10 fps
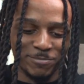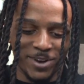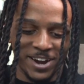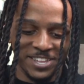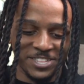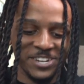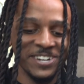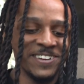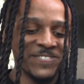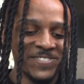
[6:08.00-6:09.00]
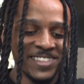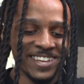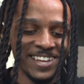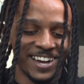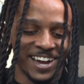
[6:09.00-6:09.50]
for Brian either.
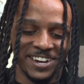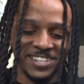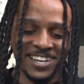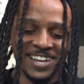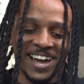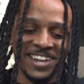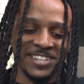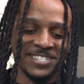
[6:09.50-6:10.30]
another